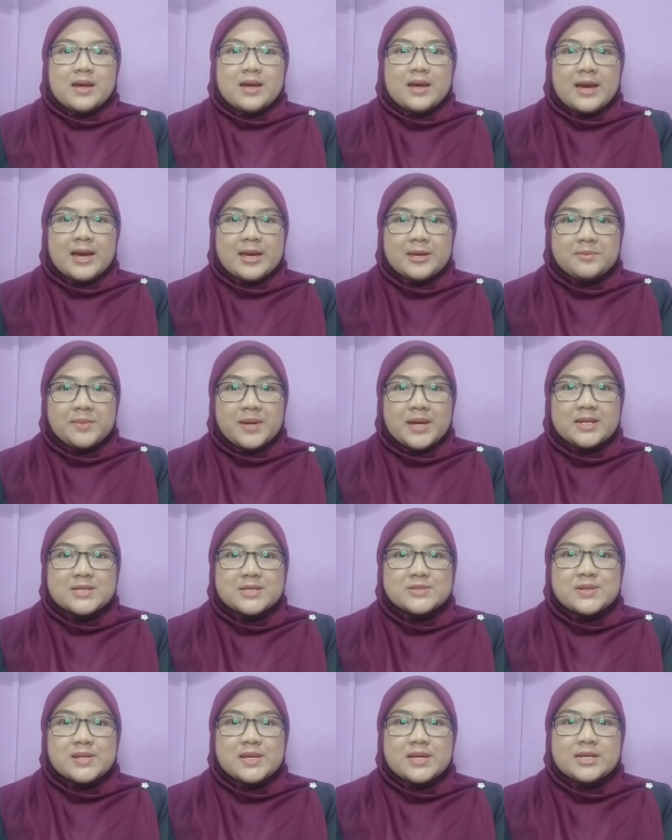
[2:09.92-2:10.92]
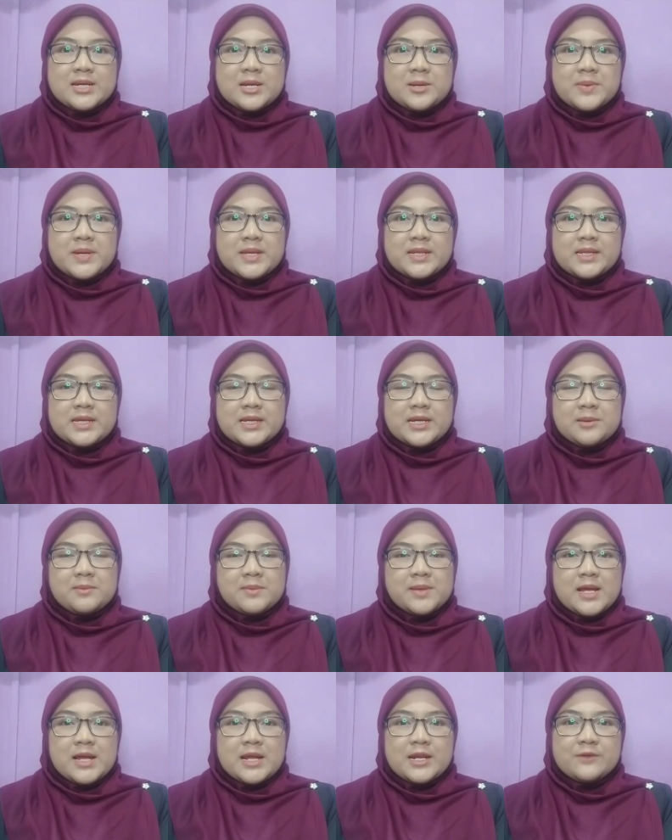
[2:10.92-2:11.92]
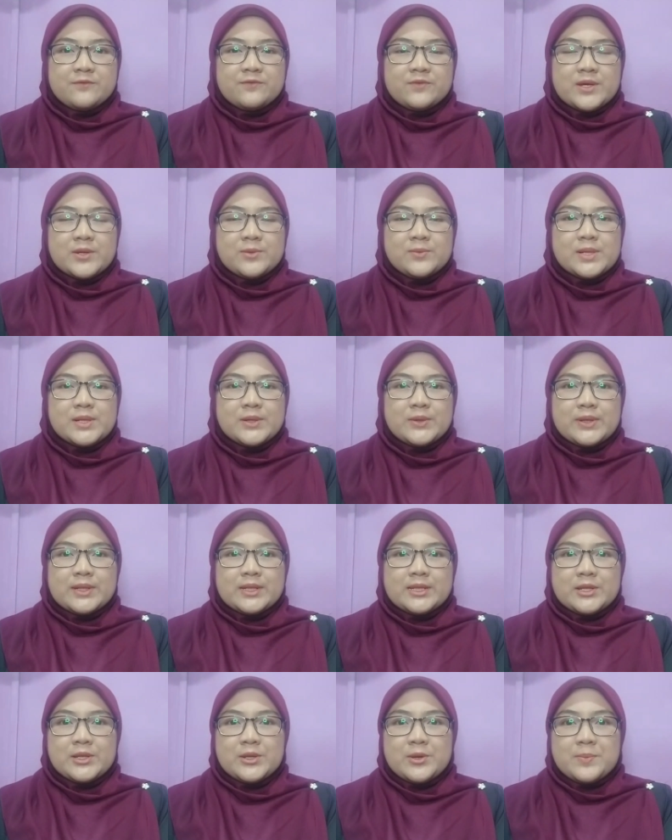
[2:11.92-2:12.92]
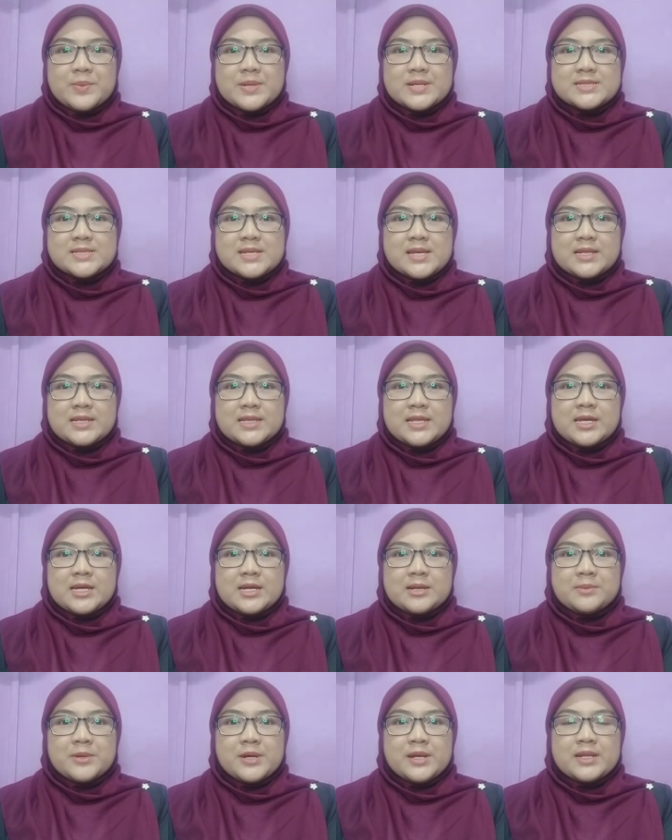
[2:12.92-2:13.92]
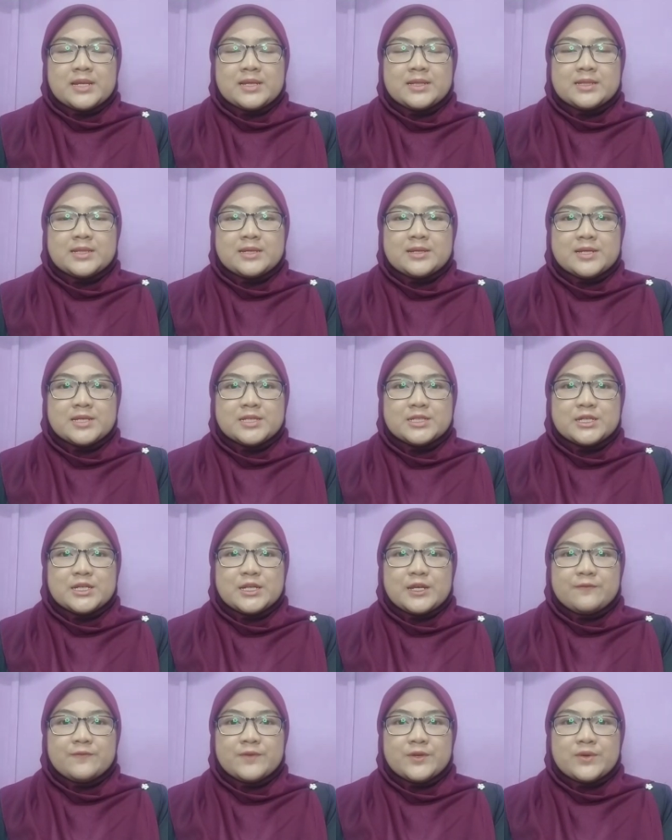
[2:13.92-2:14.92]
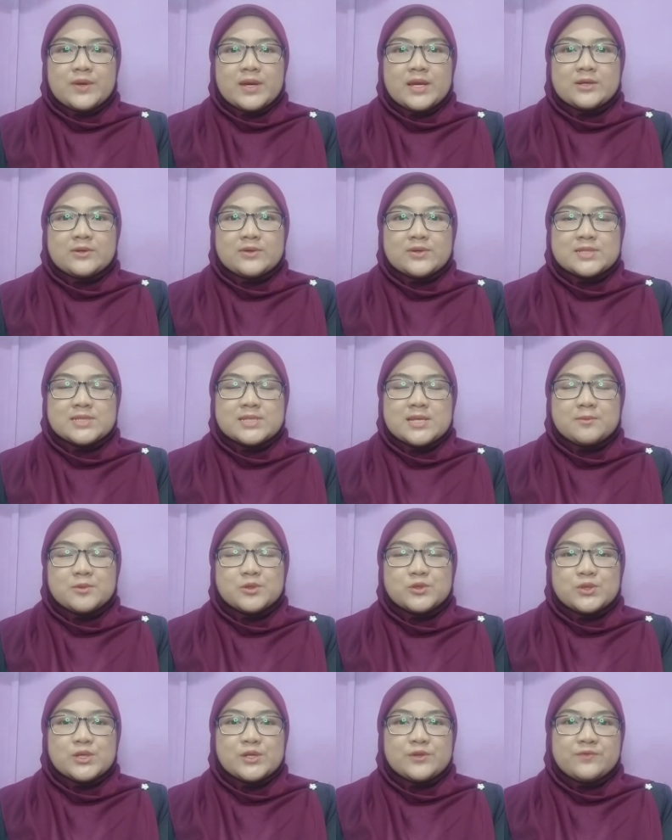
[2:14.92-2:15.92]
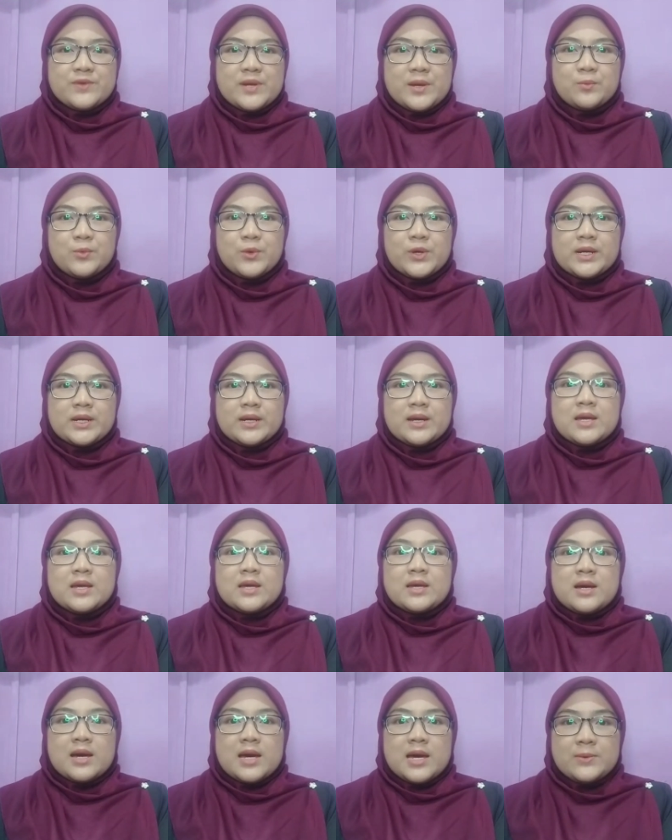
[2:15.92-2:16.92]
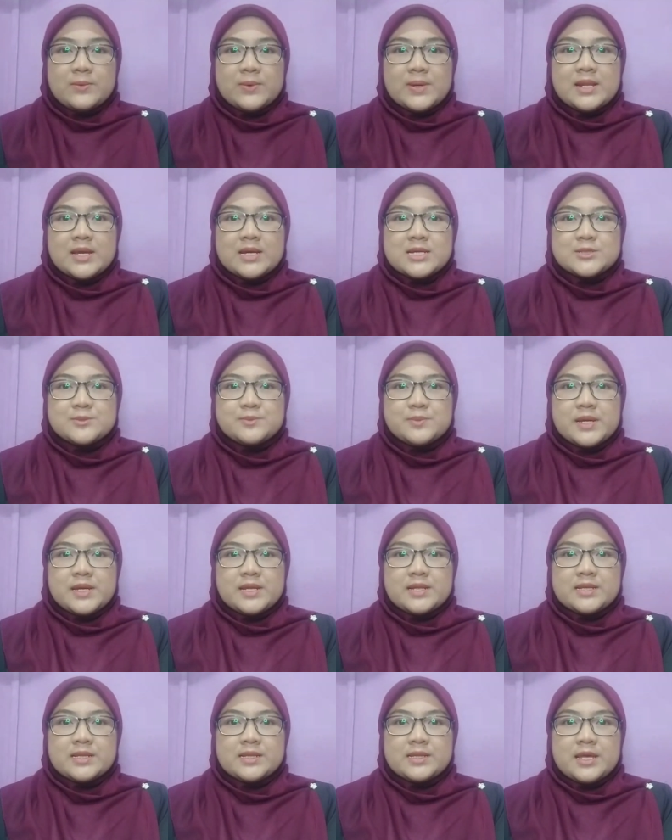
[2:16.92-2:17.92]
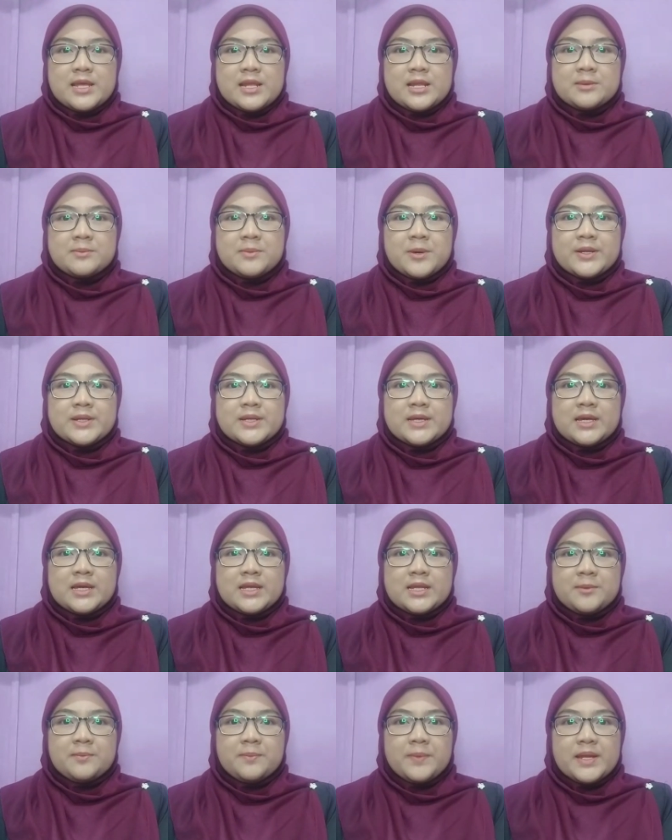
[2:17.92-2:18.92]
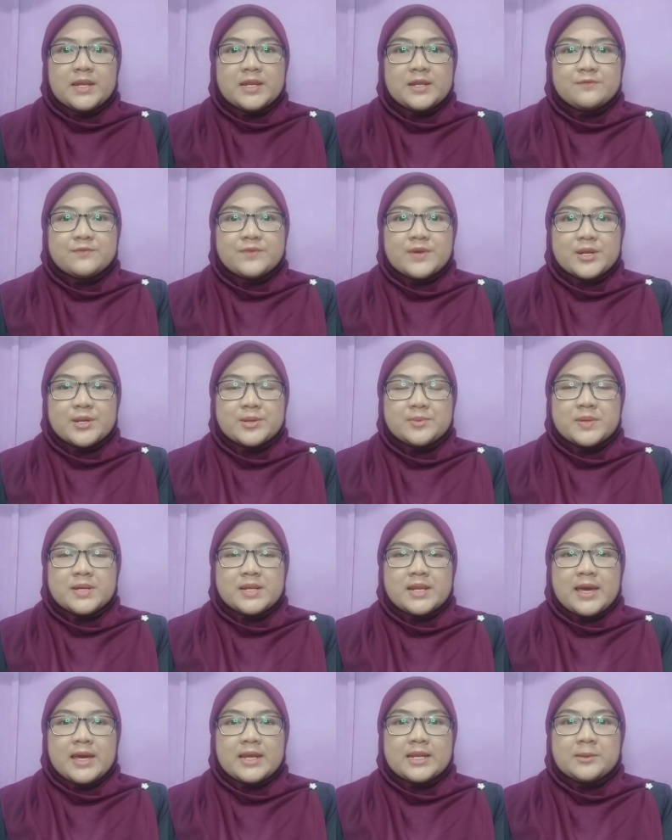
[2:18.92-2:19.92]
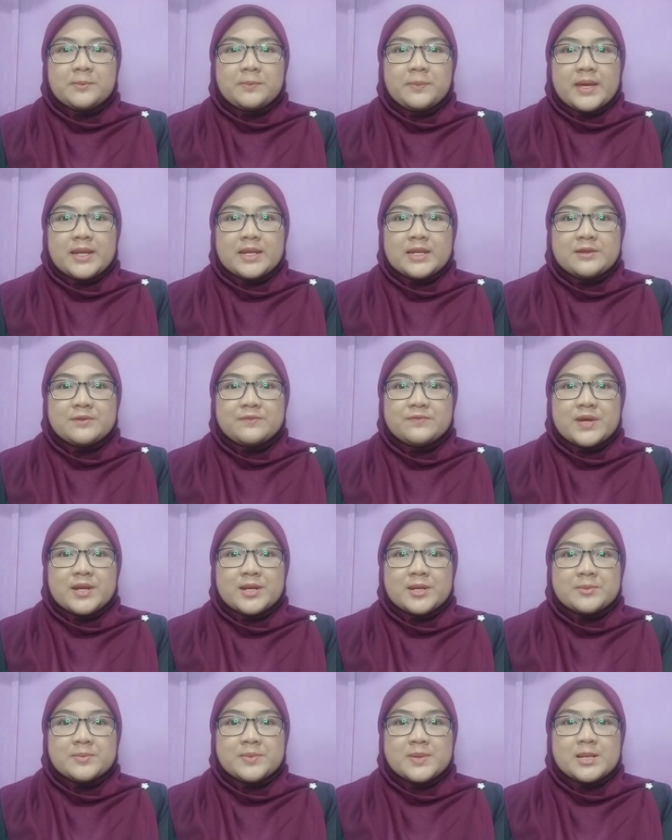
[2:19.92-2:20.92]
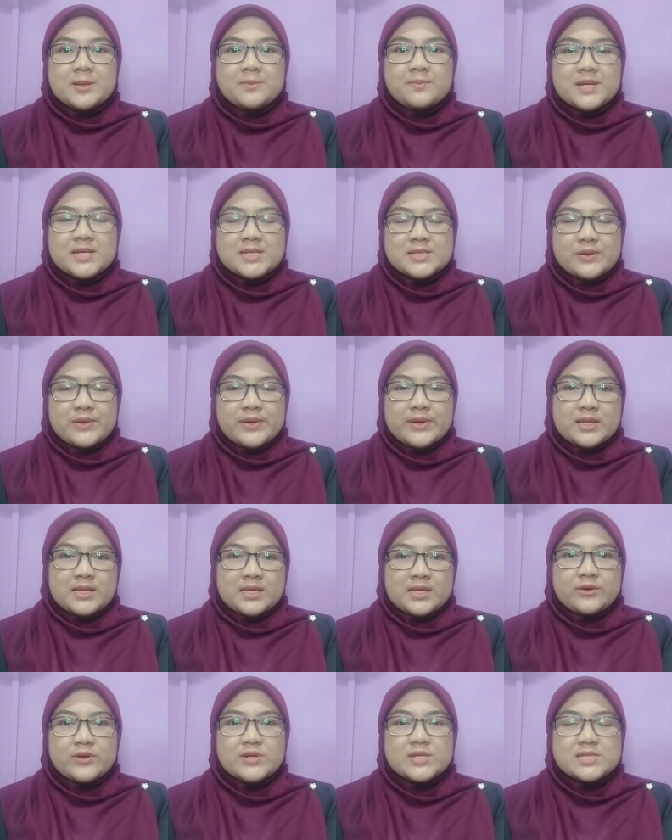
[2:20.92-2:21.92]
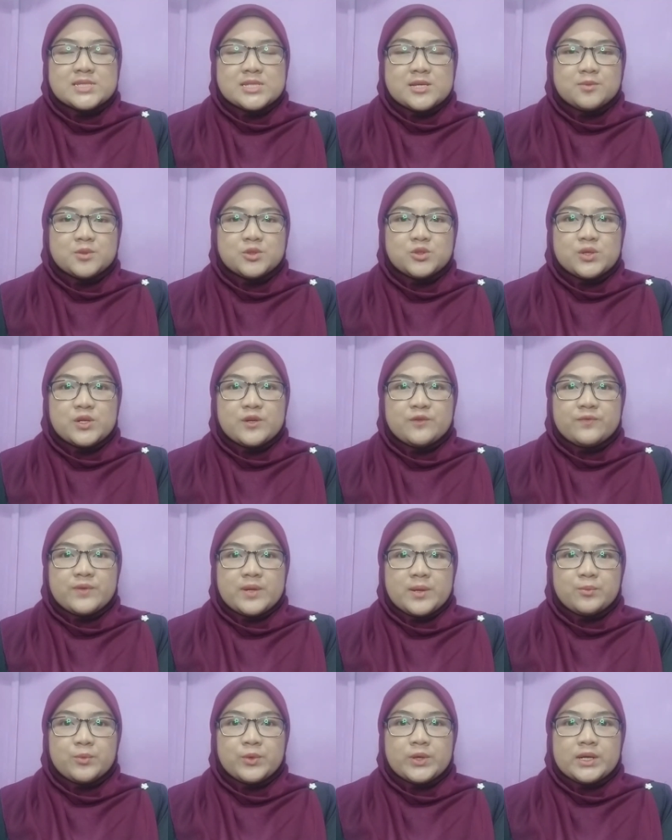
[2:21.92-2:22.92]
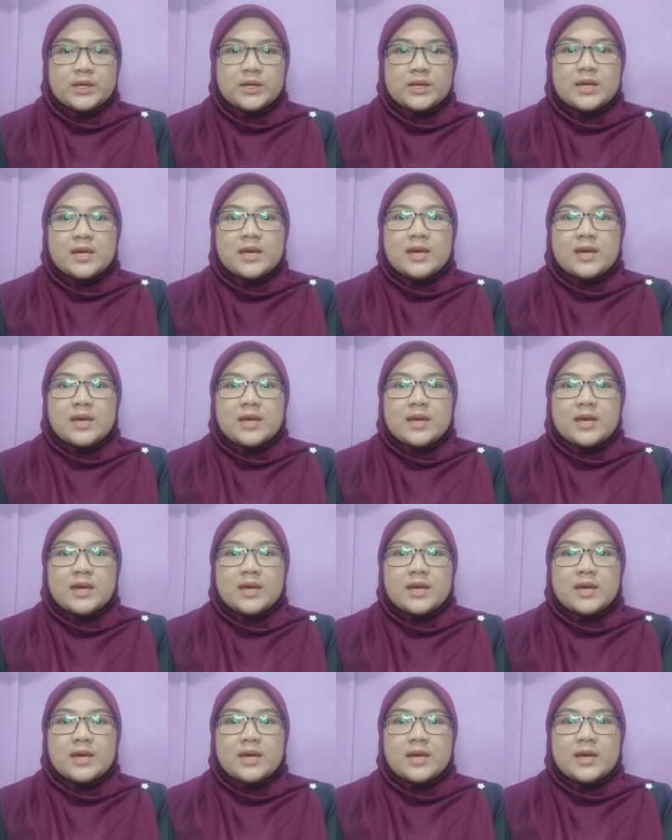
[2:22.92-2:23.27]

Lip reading: I'm Ani Zulaika binti Kamal Arifin will continue presenting about literature review and conceptual framework. I will explain detail about the independent variable and dependent variable based on the conceptual framework.